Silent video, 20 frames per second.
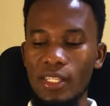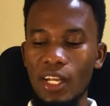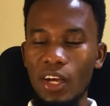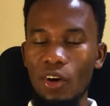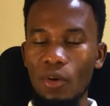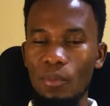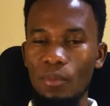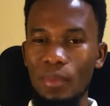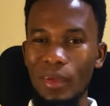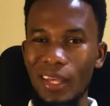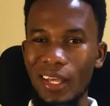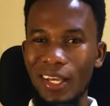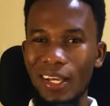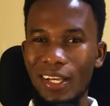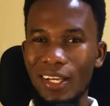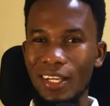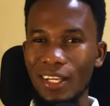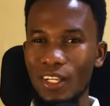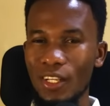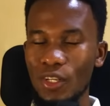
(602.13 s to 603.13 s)
now
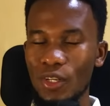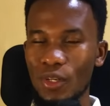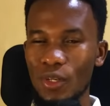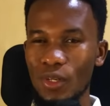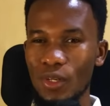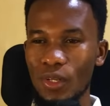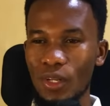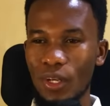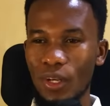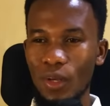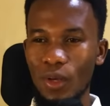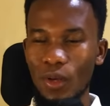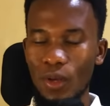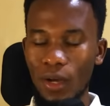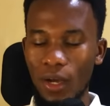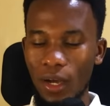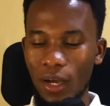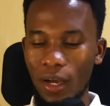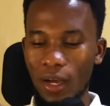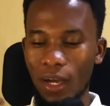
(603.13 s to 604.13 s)
being,
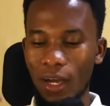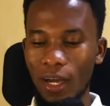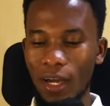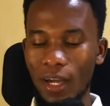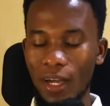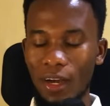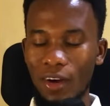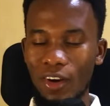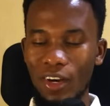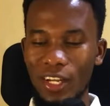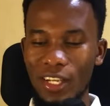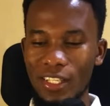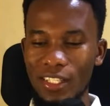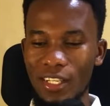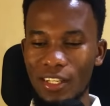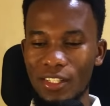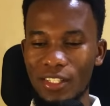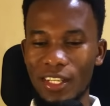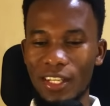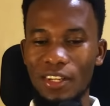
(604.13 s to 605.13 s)
uh, how can I
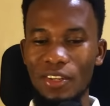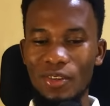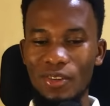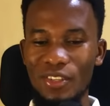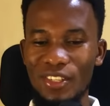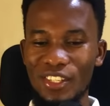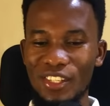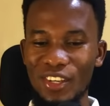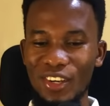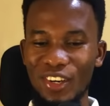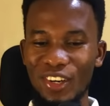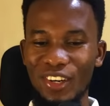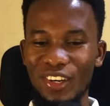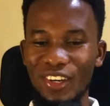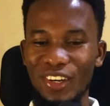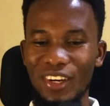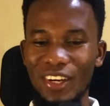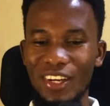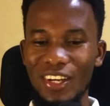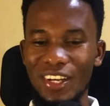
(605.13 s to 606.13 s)
say, seduced
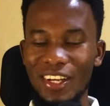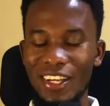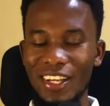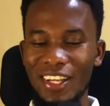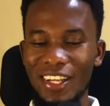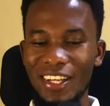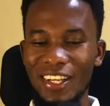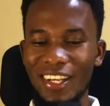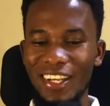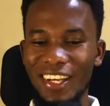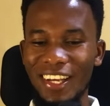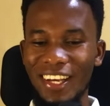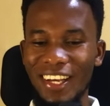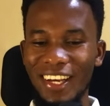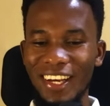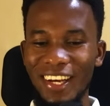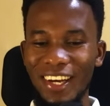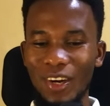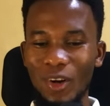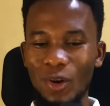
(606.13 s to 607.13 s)
or
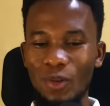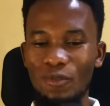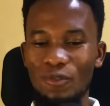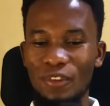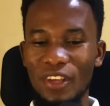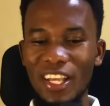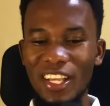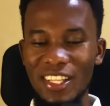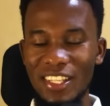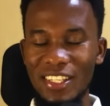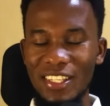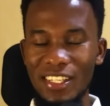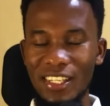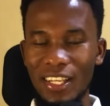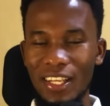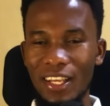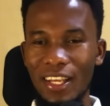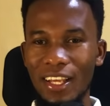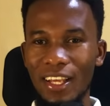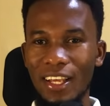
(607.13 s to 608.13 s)
convinced
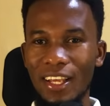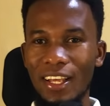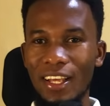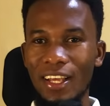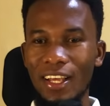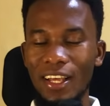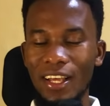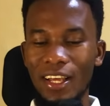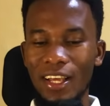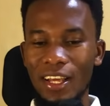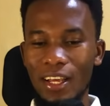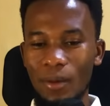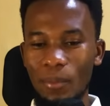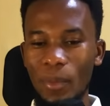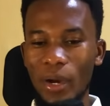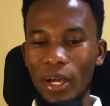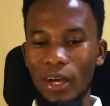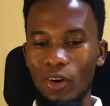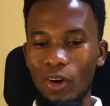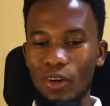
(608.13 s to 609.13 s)

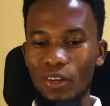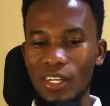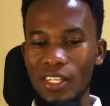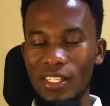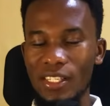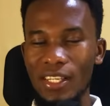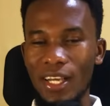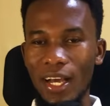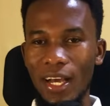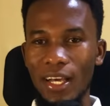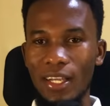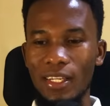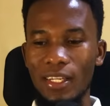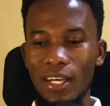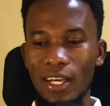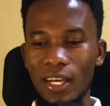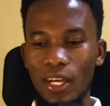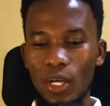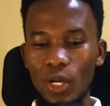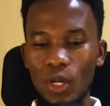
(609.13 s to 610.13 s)
by Congress Dad
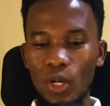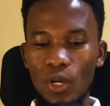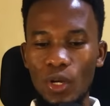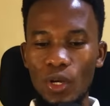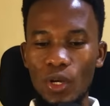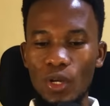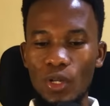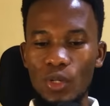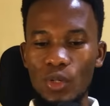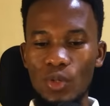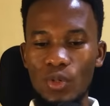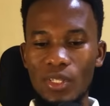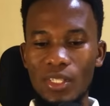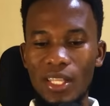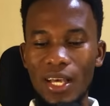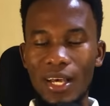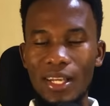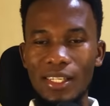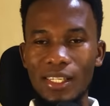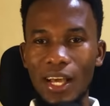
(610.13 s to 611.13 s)
to
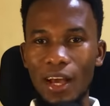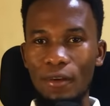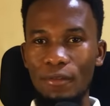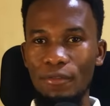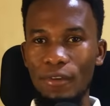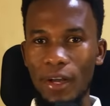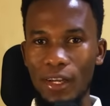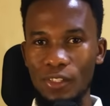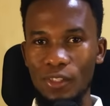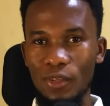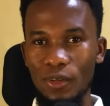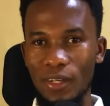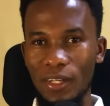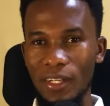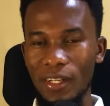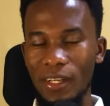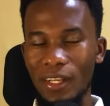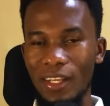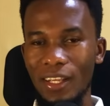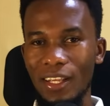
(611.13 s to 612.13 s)
start a
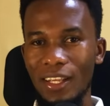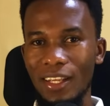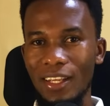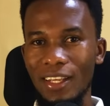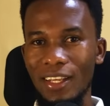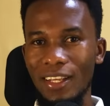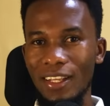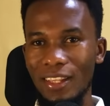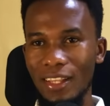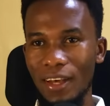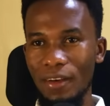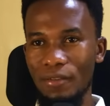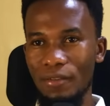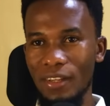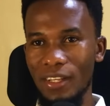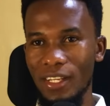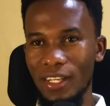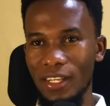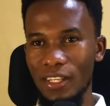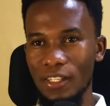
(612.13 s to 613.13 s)
factory in that
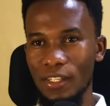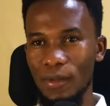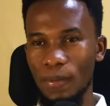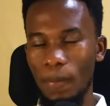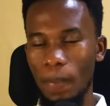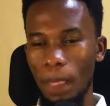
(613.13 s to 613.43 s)
village.